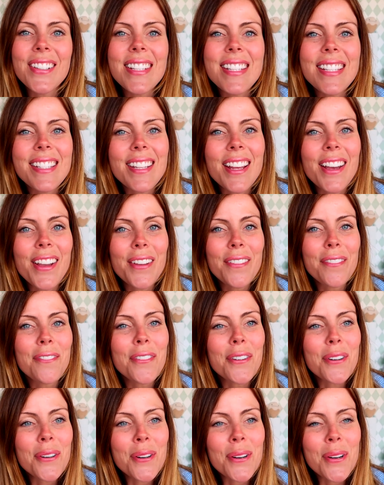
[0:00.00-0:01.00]
So
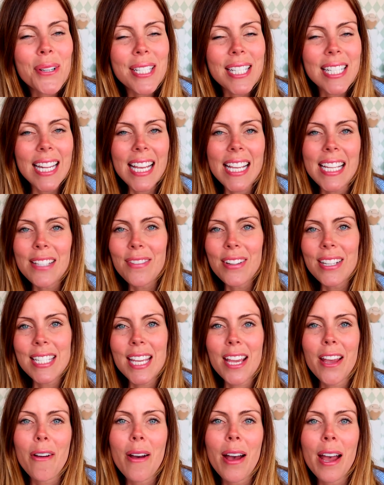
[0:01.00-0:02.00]
for today's
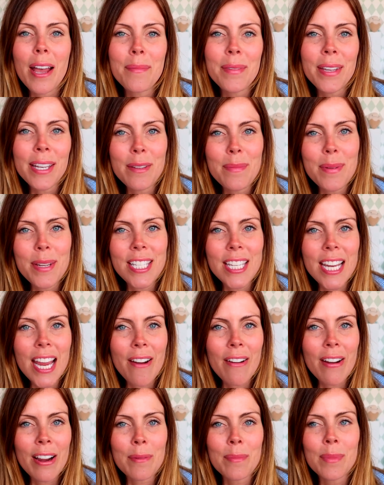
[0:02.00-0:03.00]
video I'm going to be
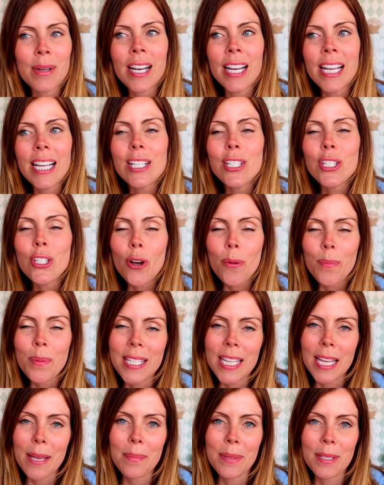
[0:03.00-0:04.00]
sharing my top
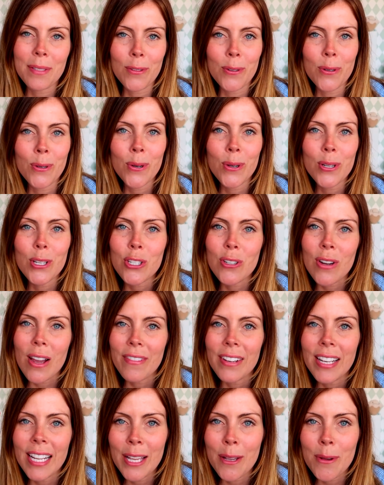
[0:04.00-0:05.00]
tips for
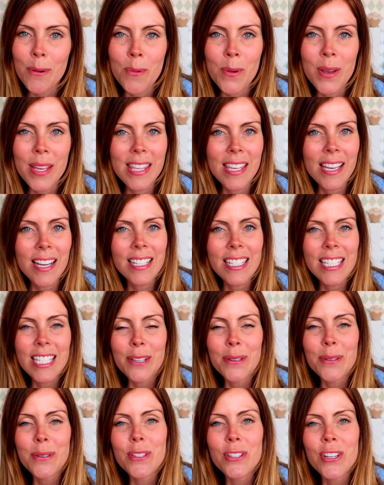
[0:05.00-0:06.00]
travelling with young
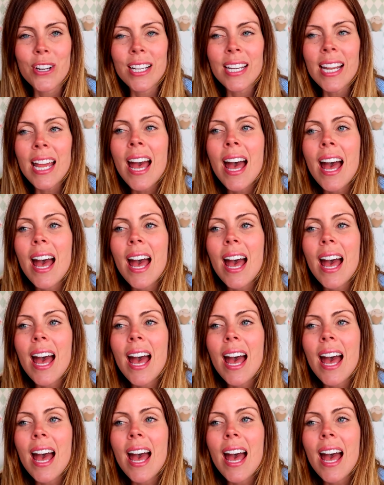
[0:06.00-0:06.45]
children,